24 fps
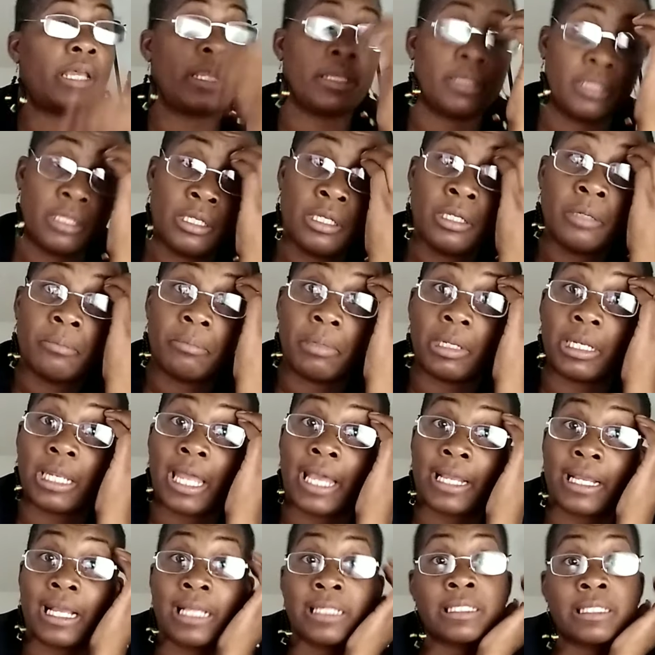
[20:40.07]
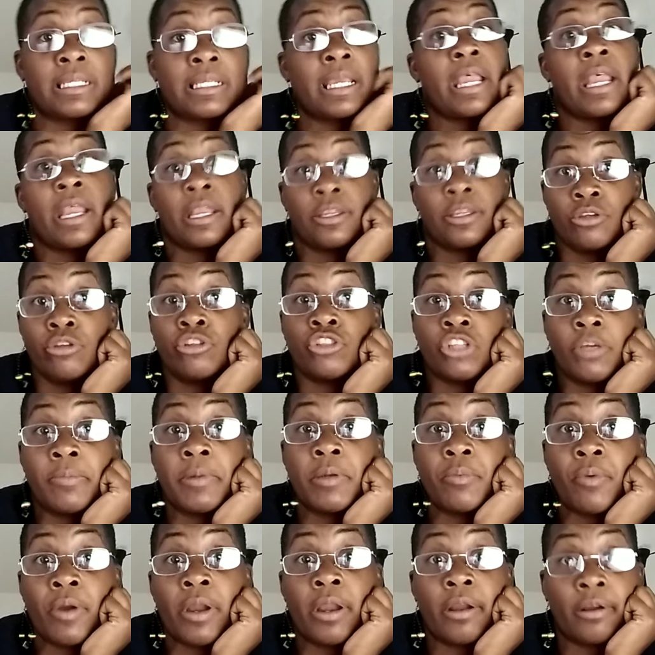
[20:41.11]
covers blood, all
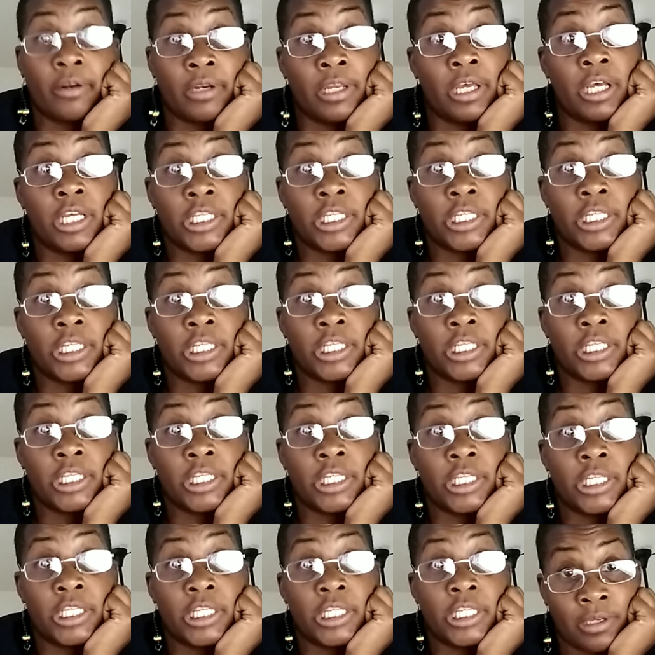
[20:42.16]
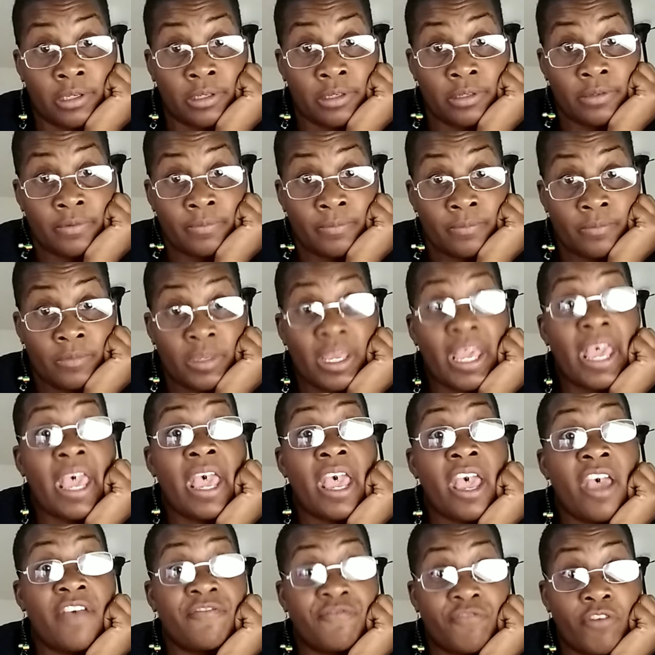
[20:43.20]
body fluids, skin breaks,
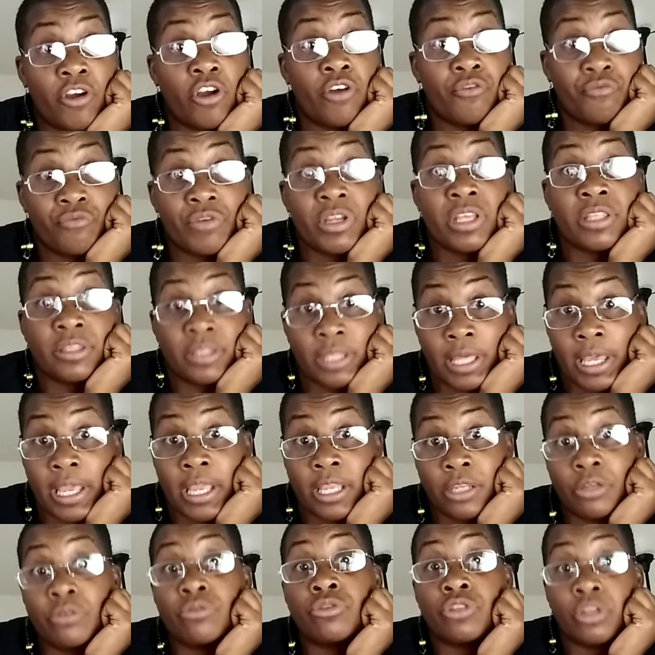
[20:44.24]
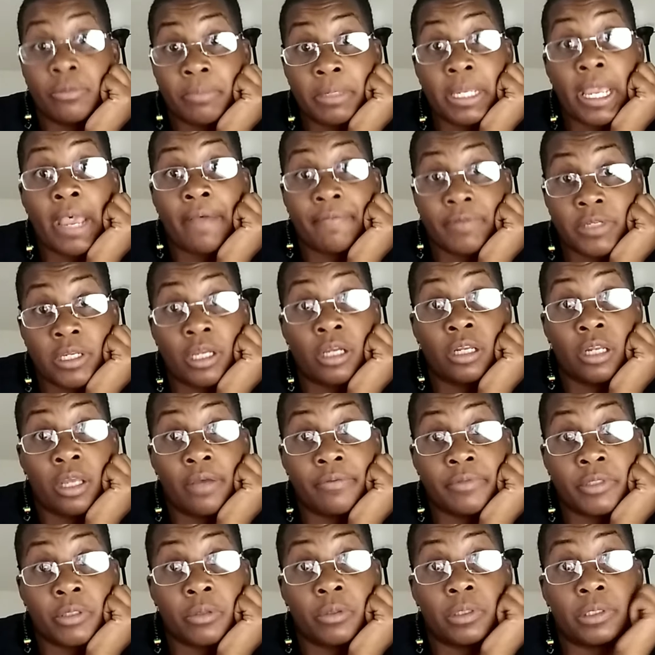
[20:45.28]
and mucous membranes.
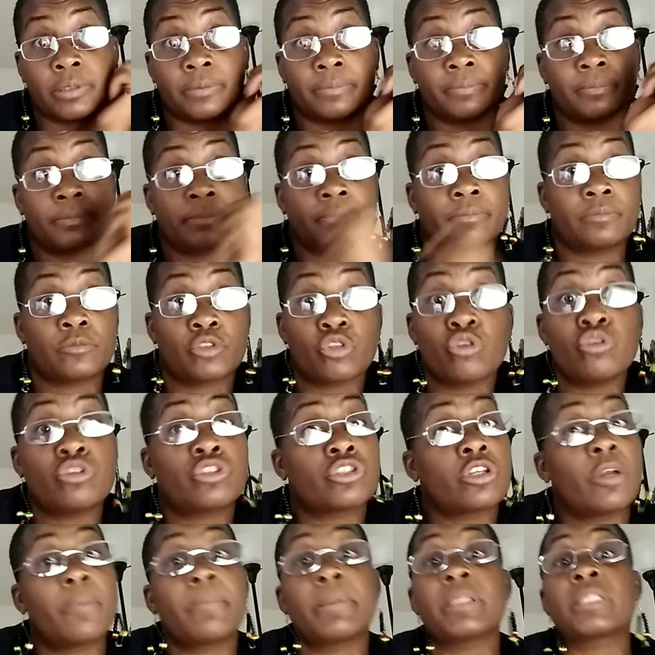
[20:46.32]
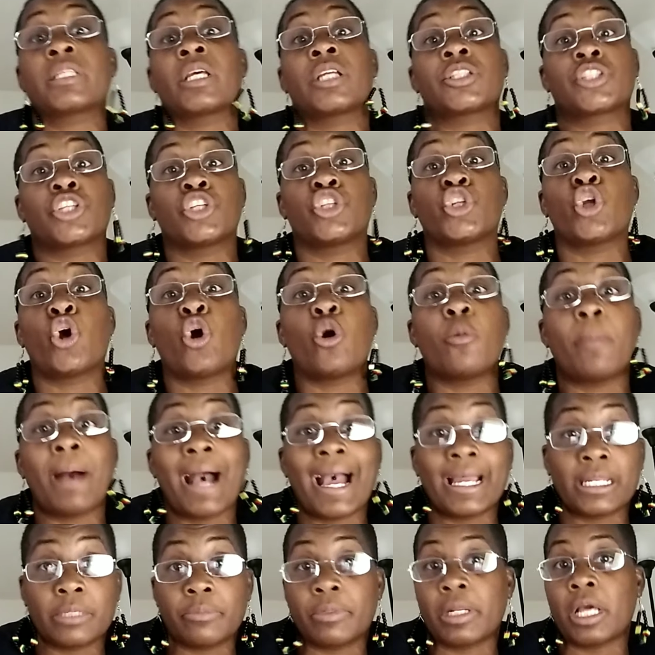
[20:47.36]
Transmission-based
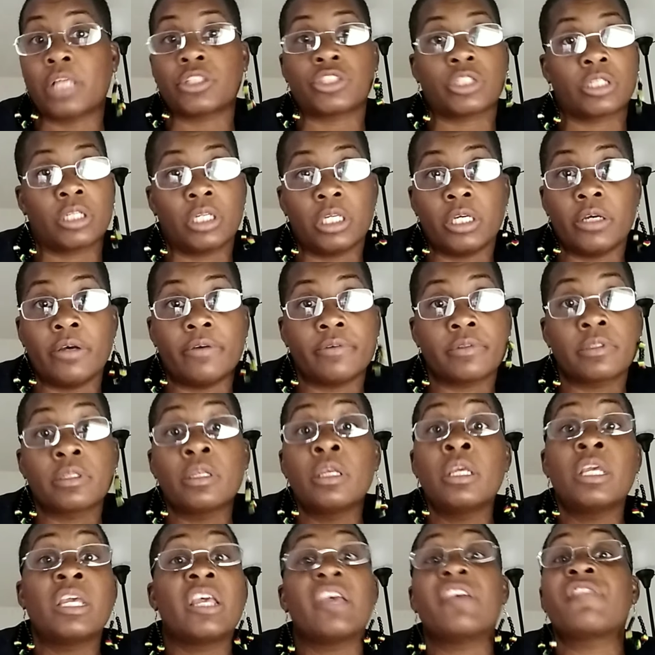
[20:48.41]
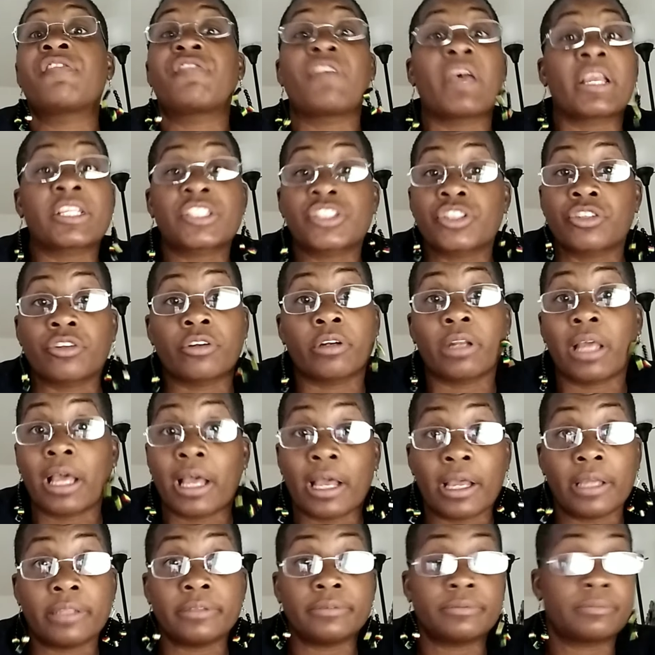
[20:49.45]
precautions are used for
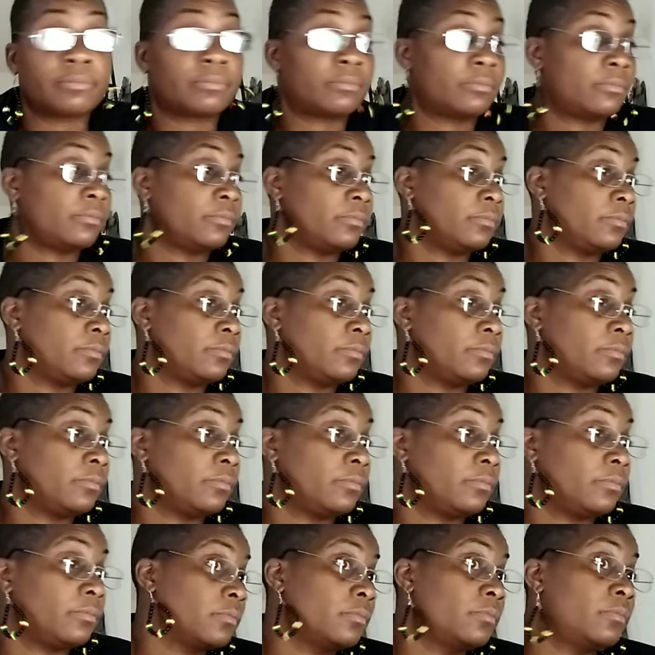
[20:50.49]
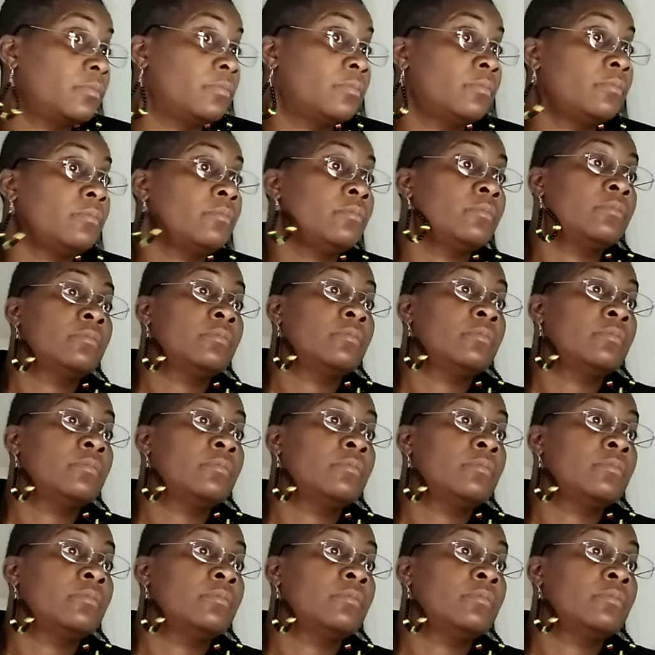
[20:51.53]
patients known or suspected to have